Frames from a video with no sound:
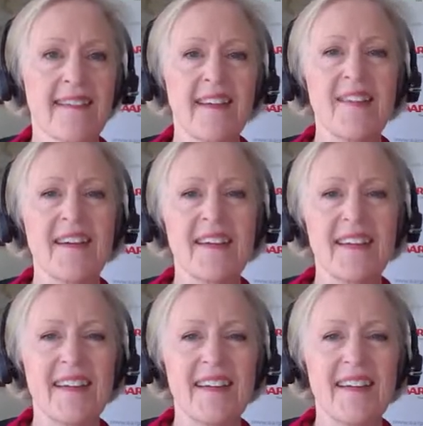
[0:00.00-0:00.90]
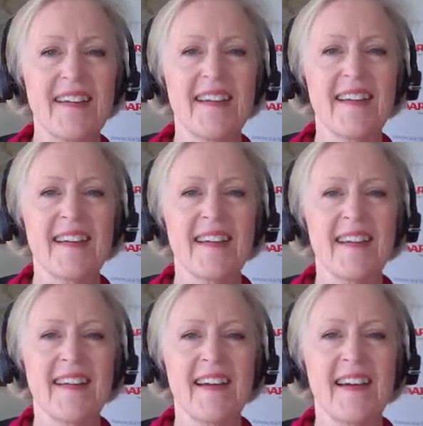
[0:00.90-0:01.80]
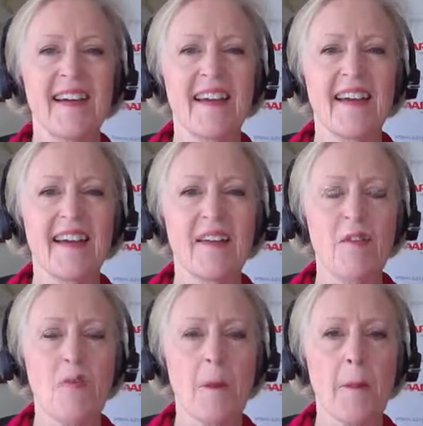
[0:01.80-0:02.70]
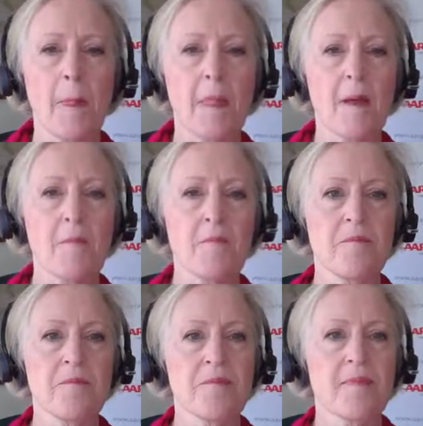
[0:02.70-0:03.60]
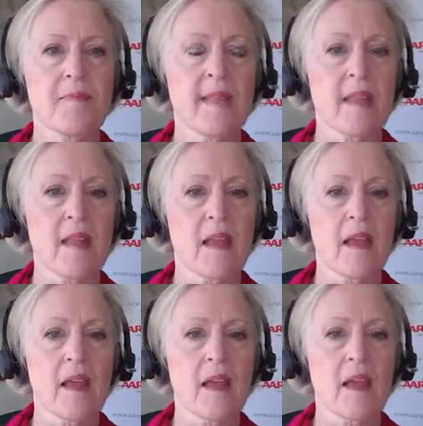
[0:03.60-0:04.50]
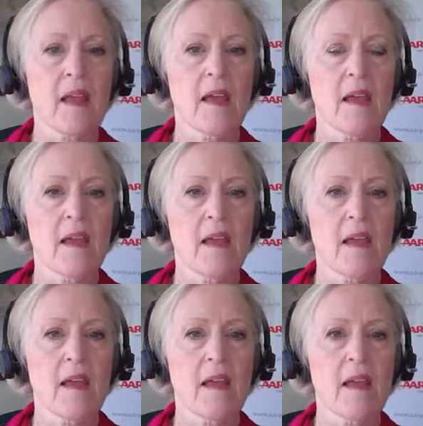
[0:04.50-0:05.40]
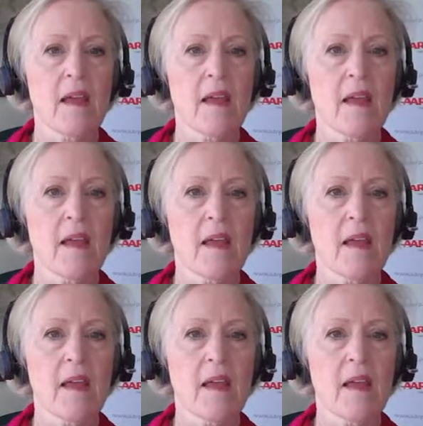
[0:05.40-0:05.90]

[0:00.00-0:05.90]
No words are spoken by the person on screen.